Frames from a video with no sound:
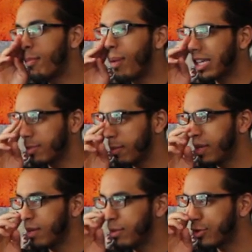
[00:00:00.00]
possibly
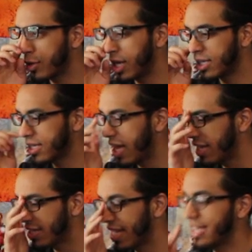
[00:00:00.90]
meeting Mitsuki on the side
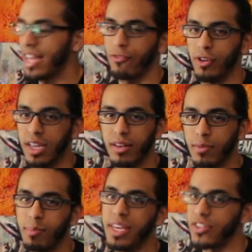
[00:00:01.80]
to get that freaking
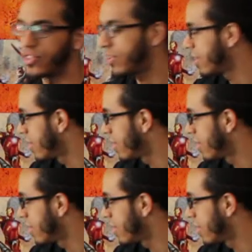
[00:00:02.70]
beast.